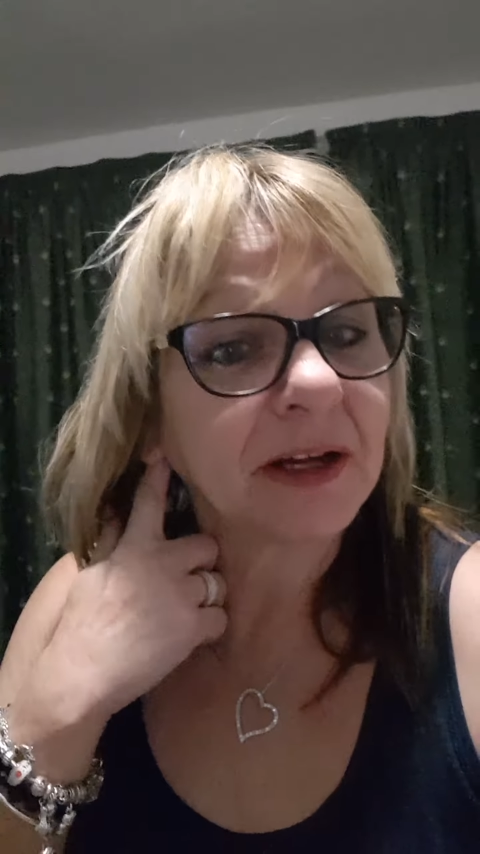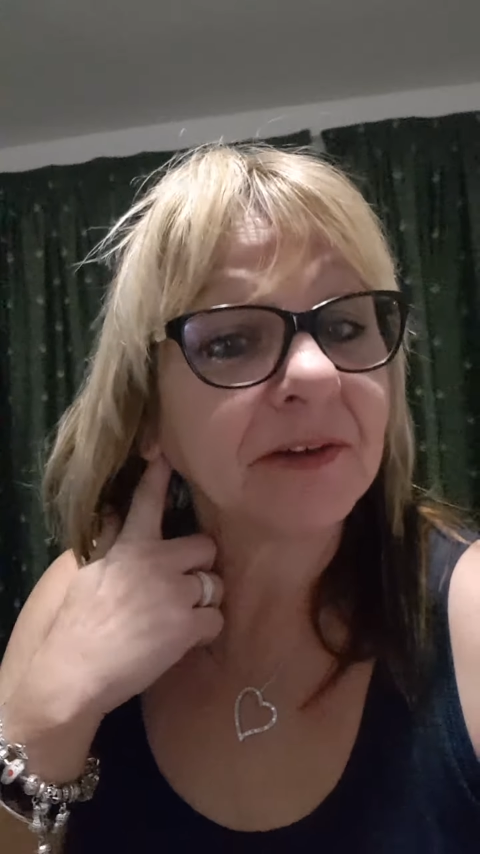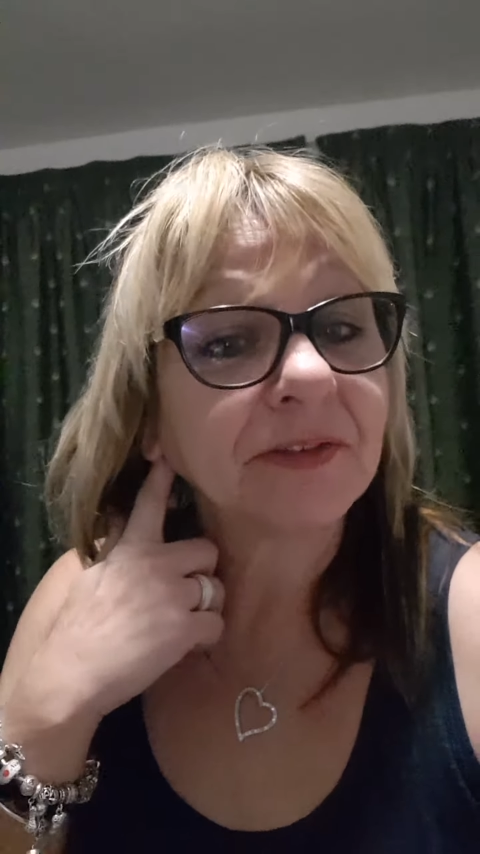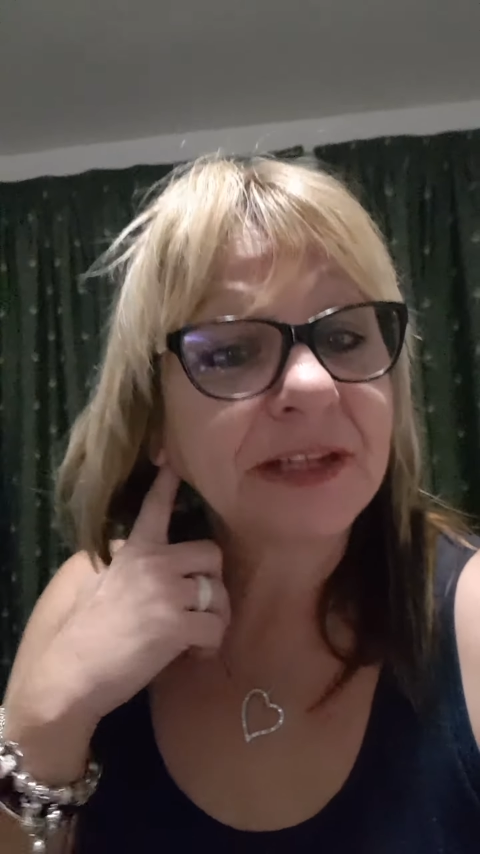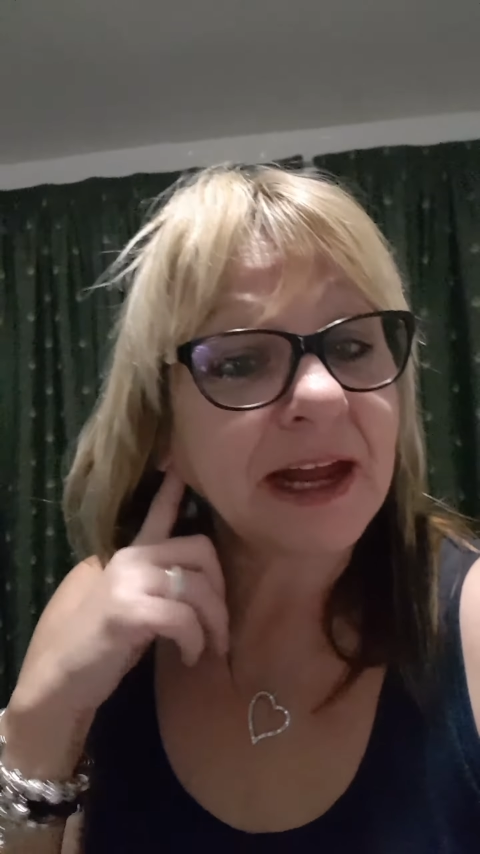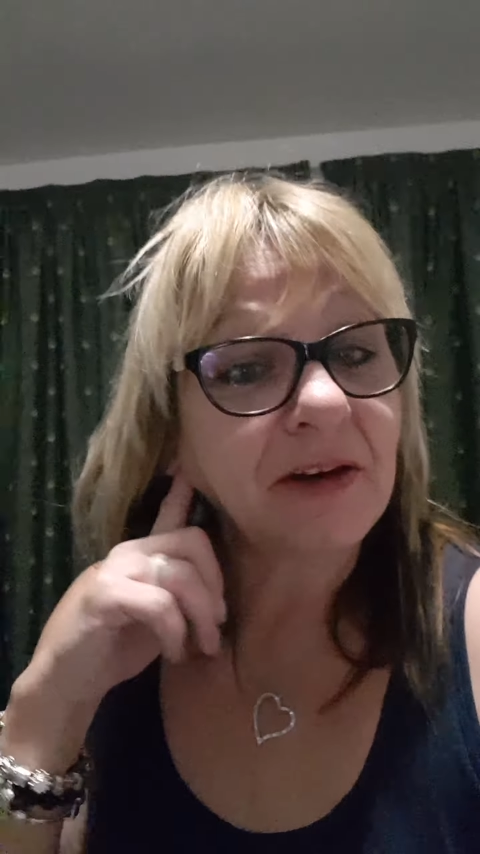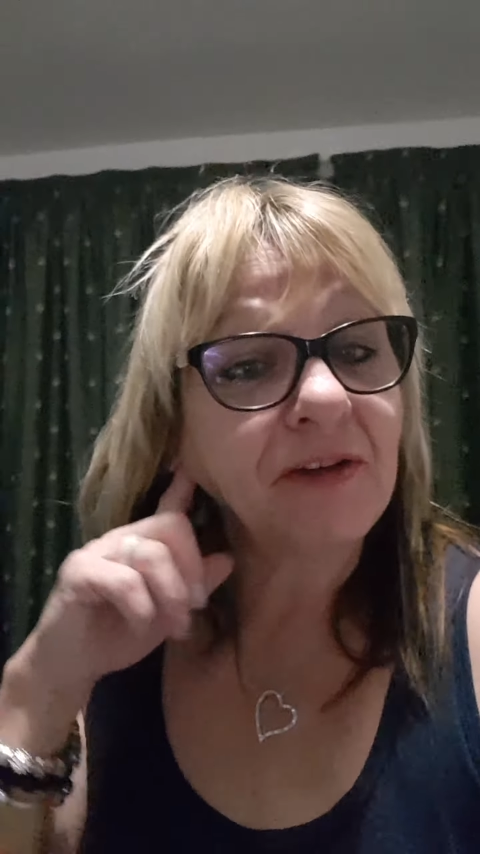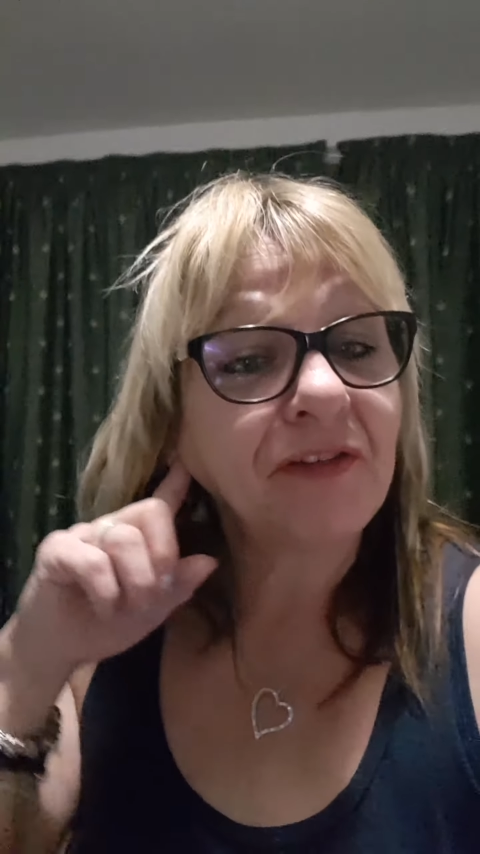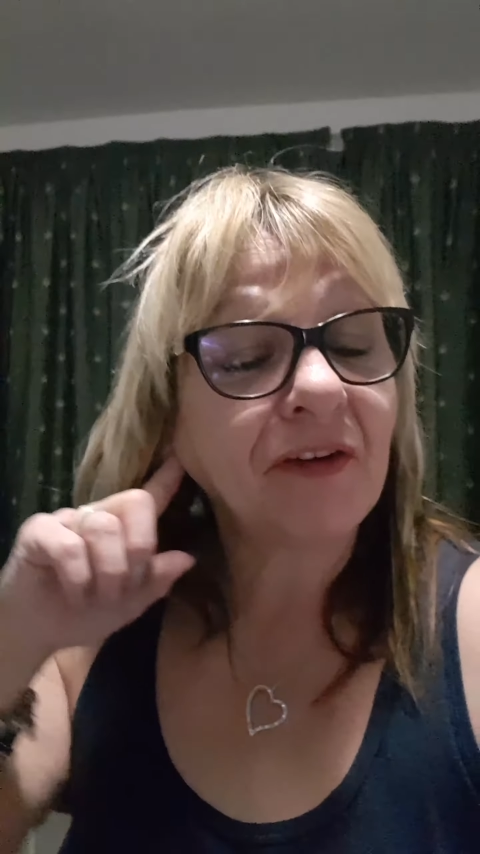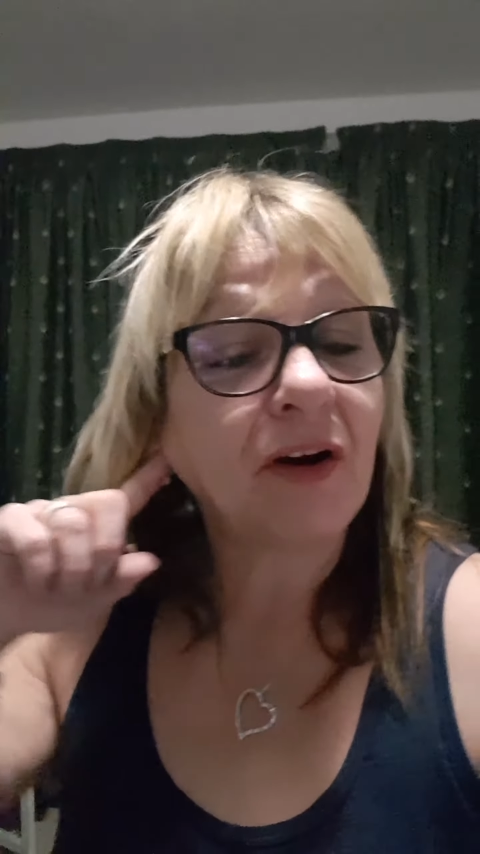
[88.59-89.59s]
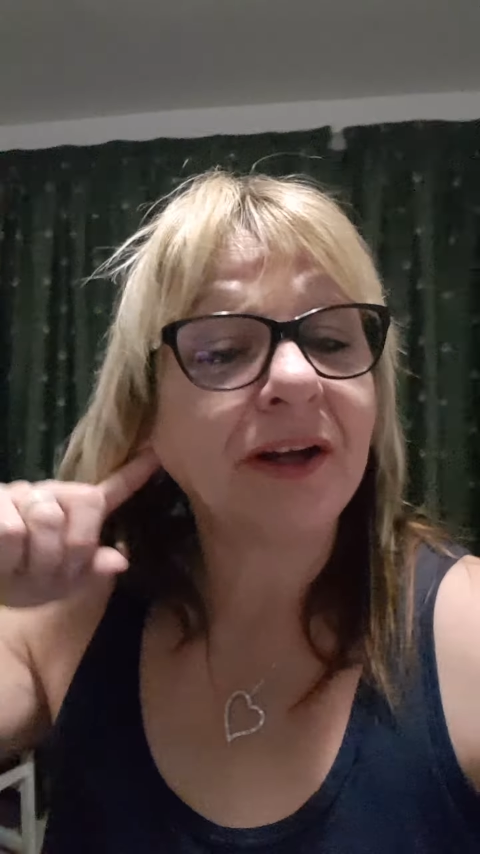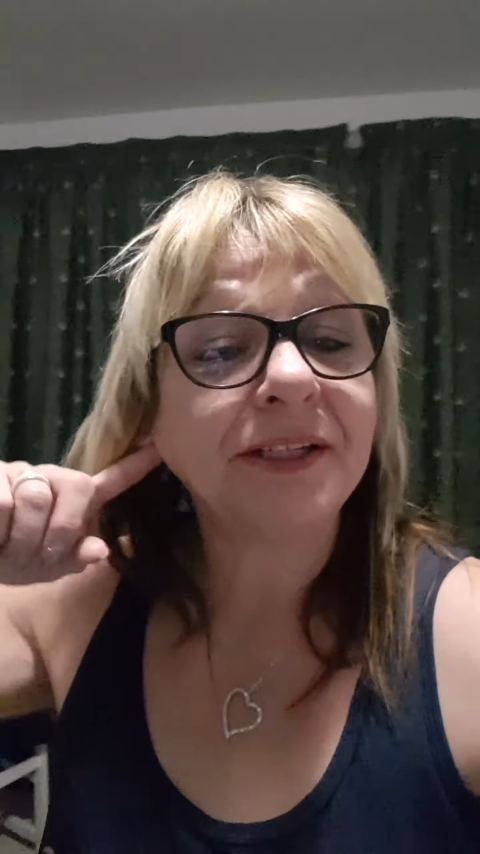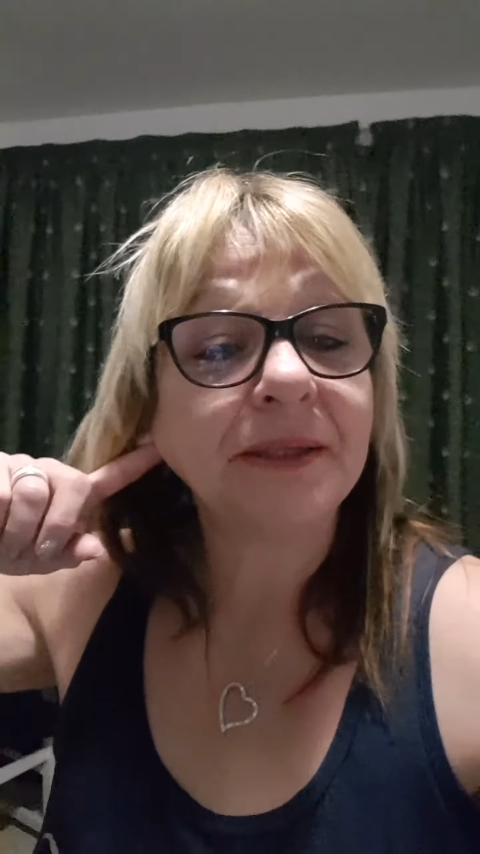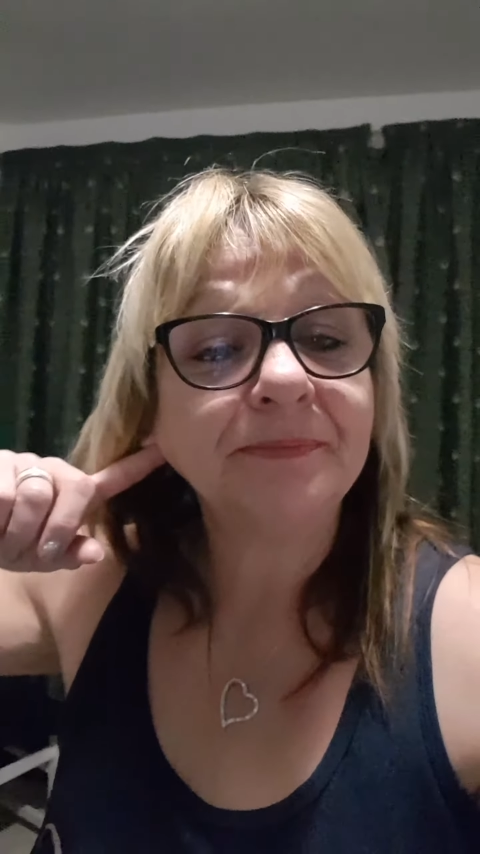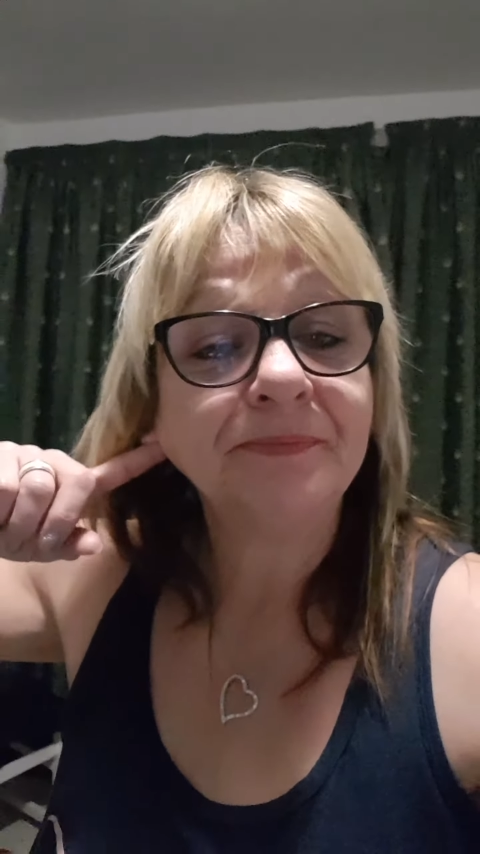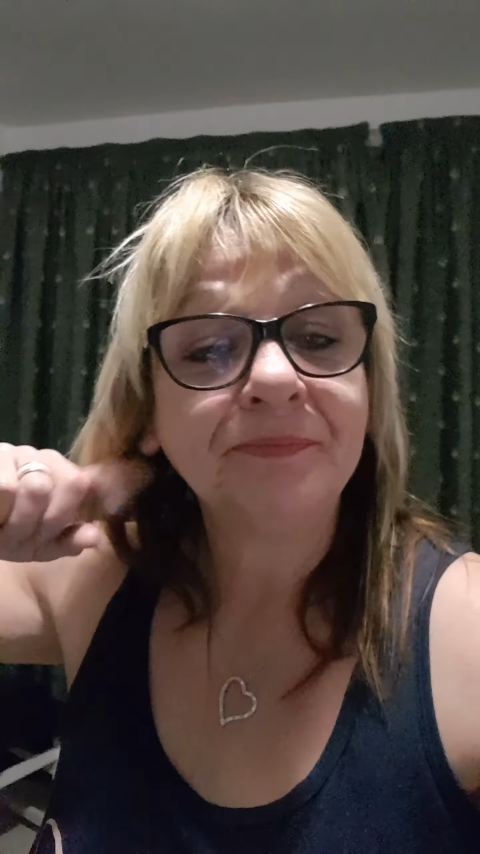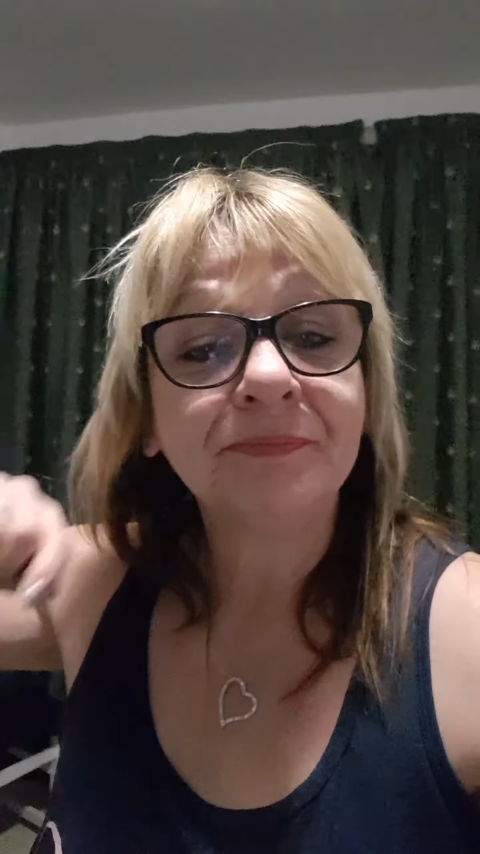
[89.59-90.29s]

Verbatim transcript: we've terrified him.